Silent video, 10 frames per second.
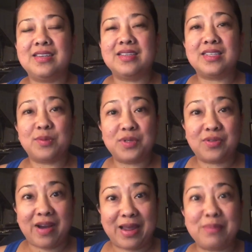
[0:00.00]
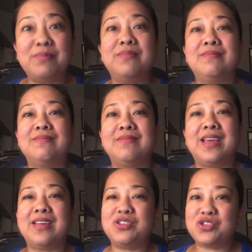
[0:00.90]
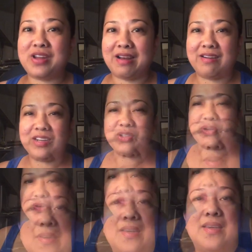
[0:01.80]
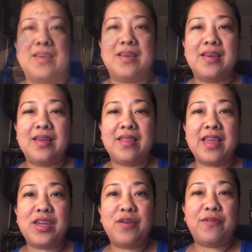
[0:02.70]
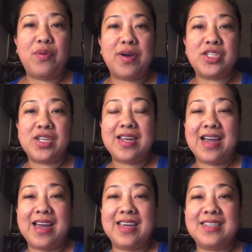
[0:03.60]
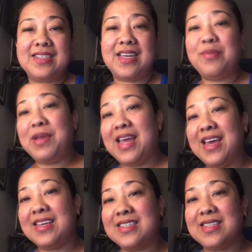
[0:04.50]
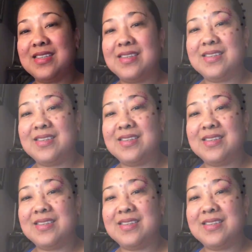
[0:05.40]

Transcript: subscribe, and share to your friends. Thank you for watching, guys. God bless!